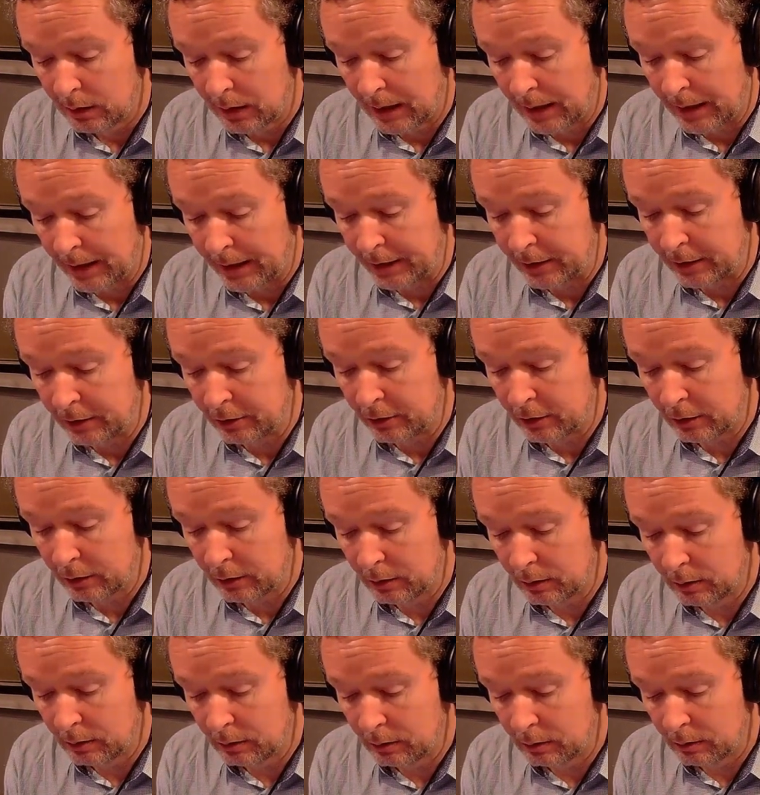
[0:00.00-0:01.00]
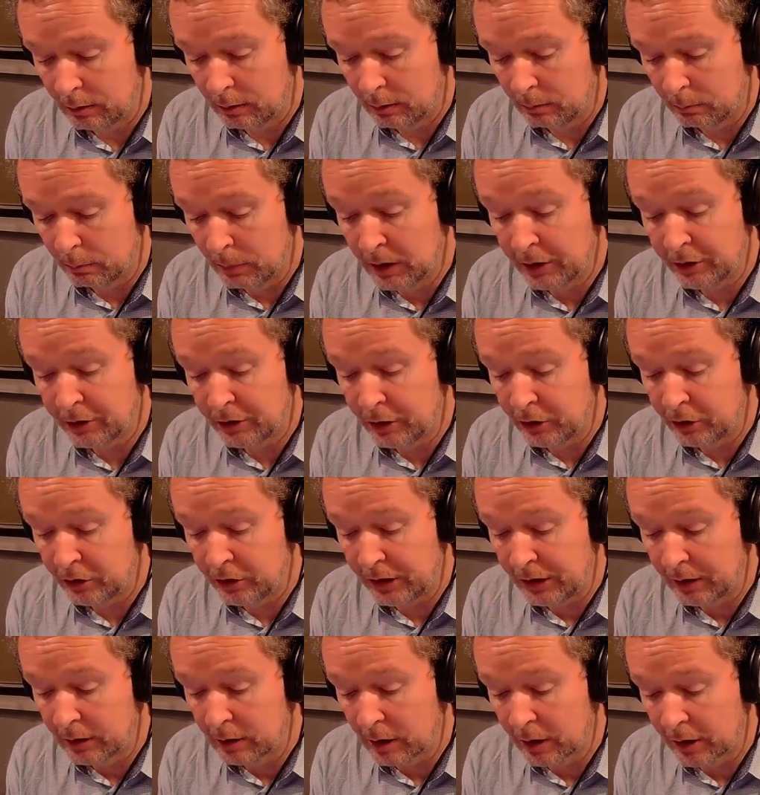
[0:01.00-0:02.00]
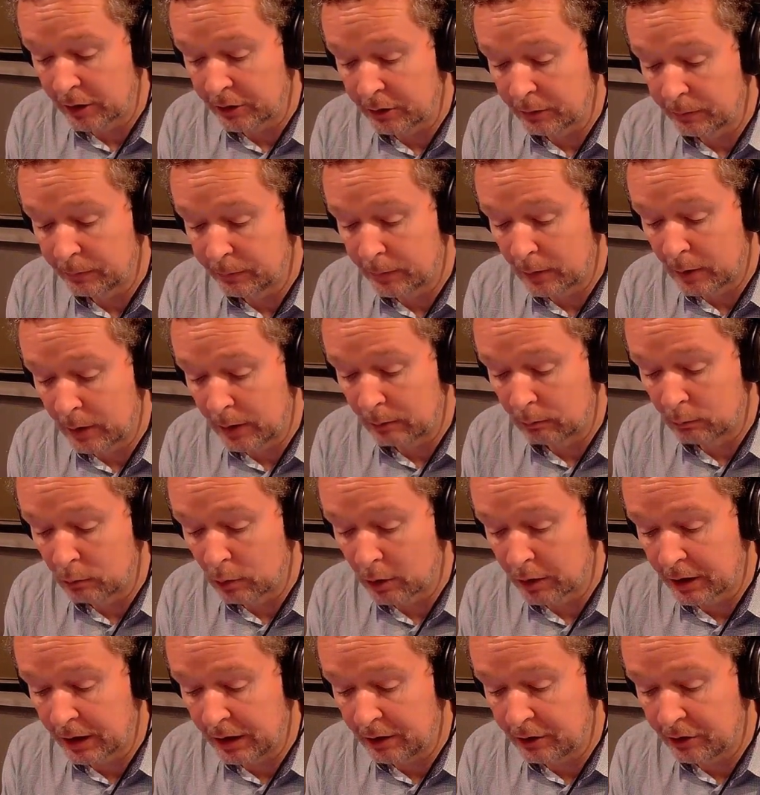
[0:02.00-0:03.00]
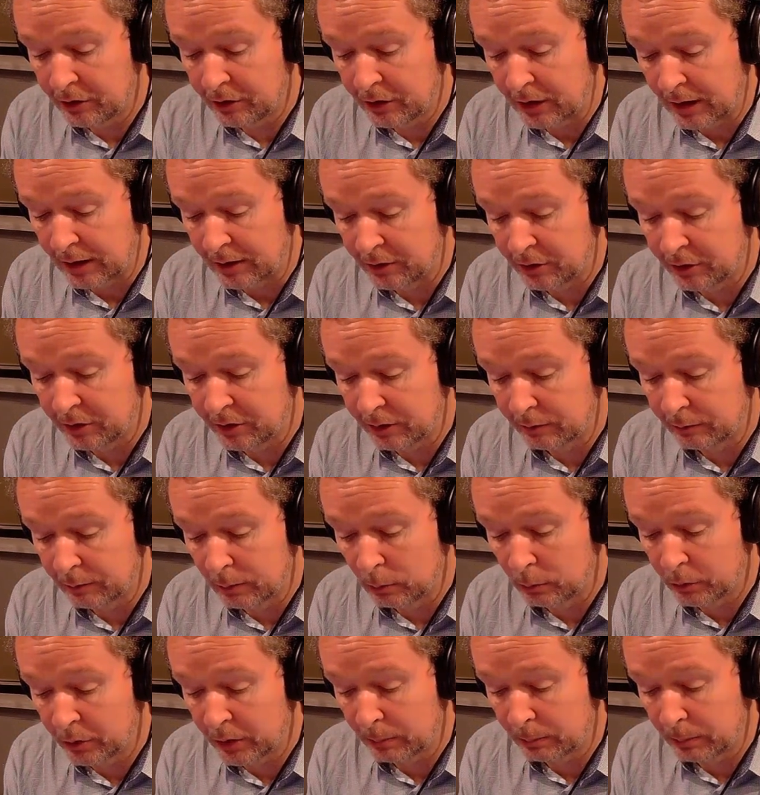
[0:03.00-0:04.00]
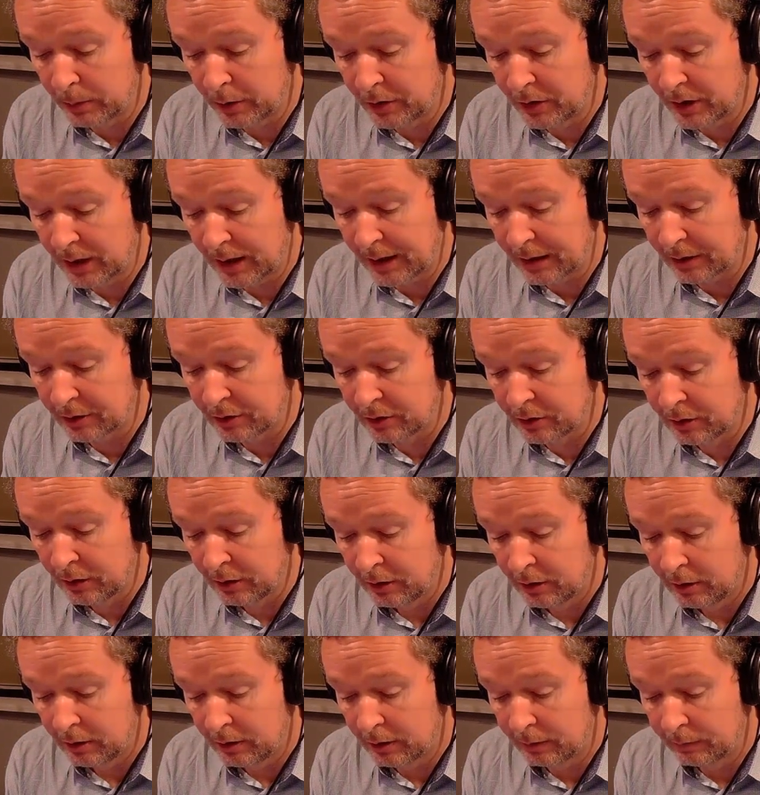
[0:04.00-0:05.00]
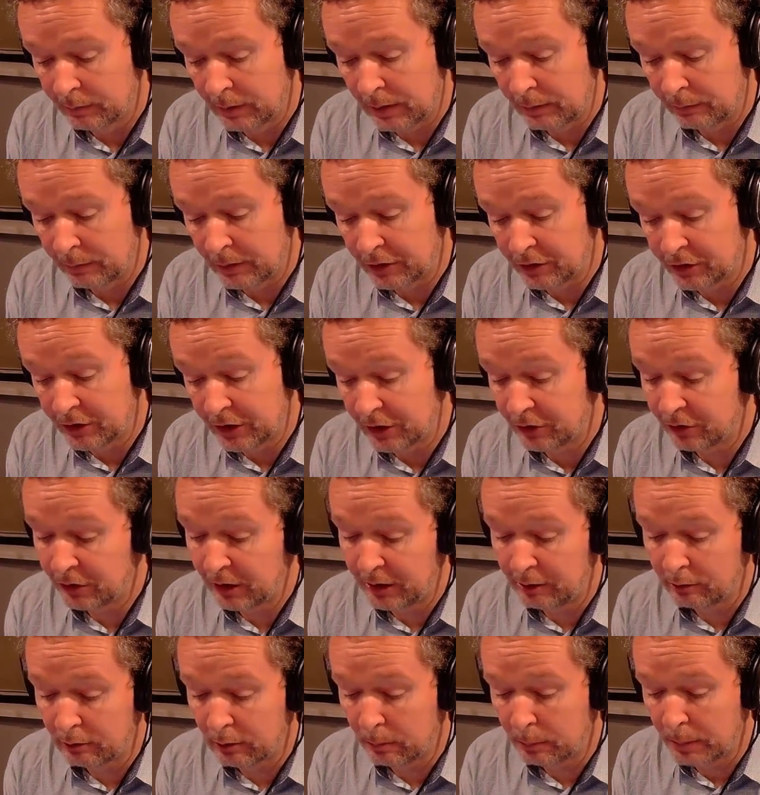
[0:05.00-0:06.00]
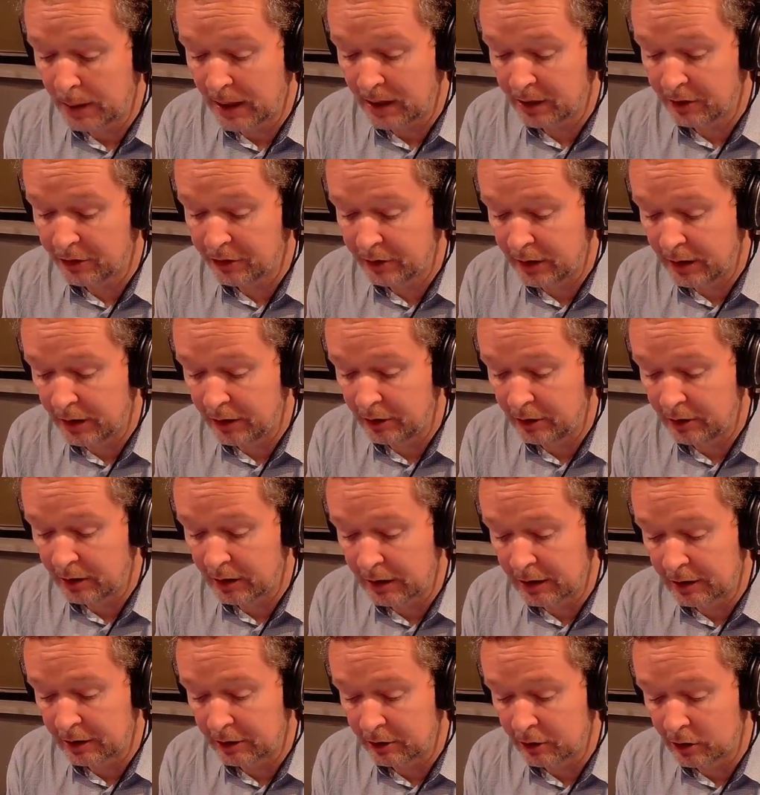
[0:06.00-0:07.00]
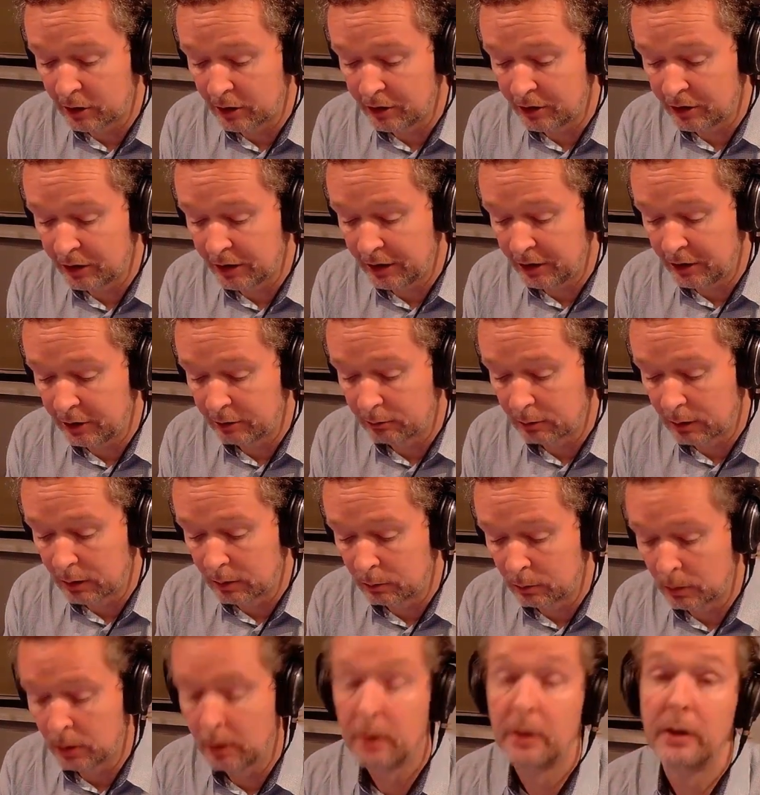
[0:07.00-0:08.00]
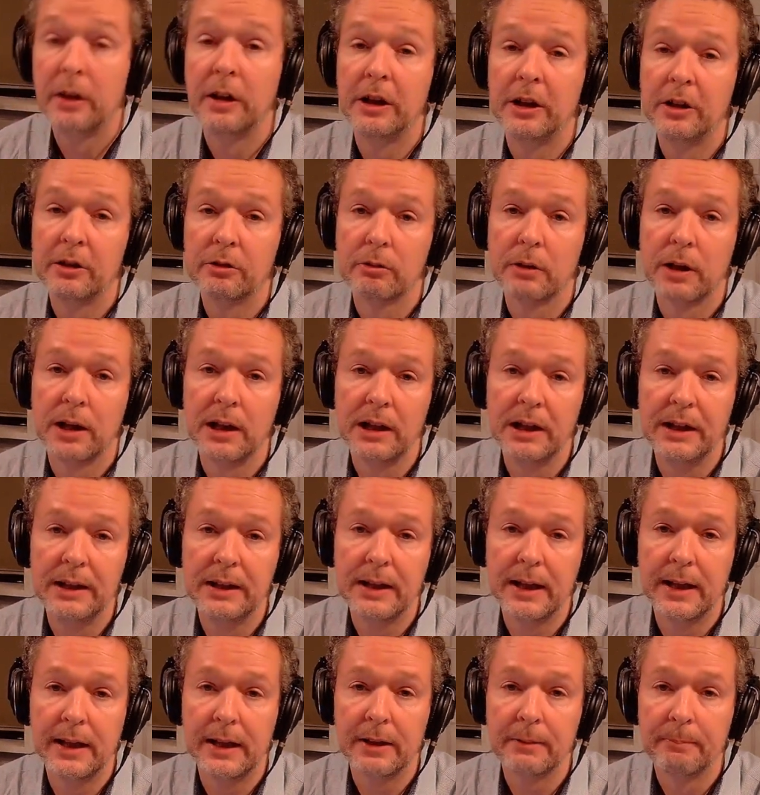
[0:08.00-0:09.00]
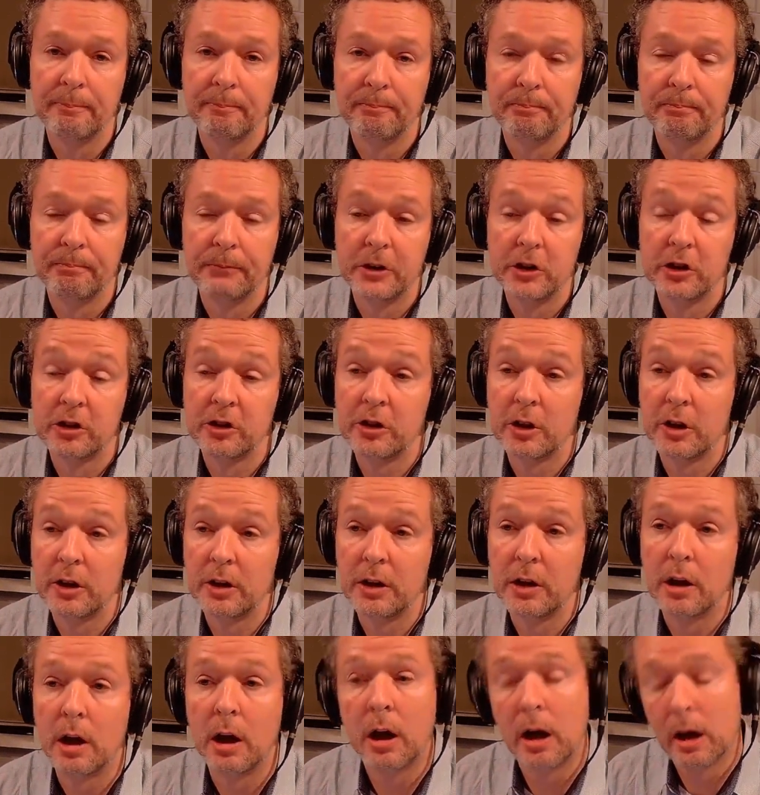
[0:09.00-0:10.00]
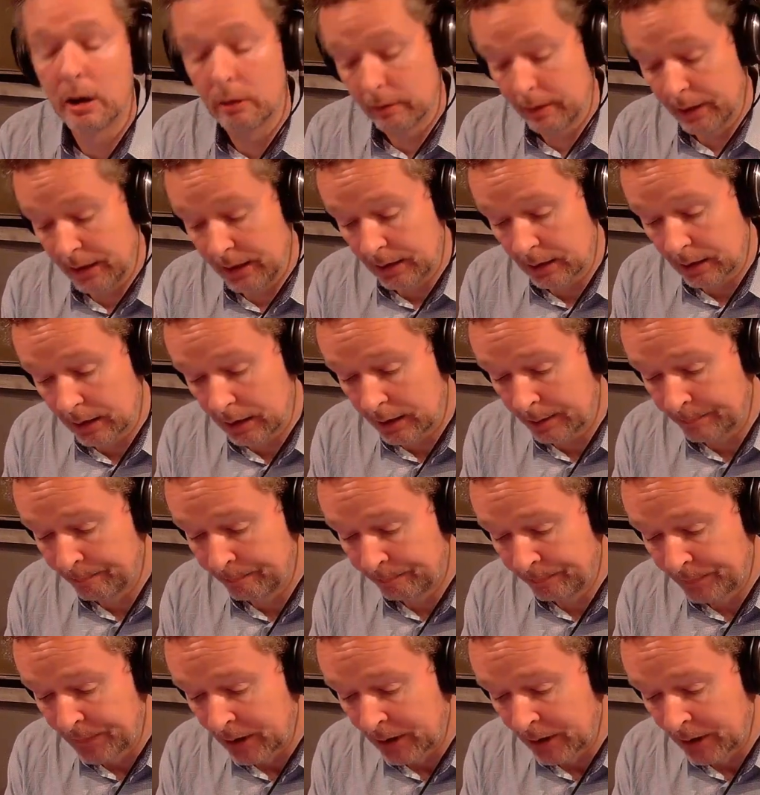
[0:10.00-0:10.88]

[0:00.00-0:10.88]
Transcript: And militants in Gaza fired rockets and several separate attacks that have left a 16-year-old Palestinian and a 19-year-old Israeli dead. Certain irony there.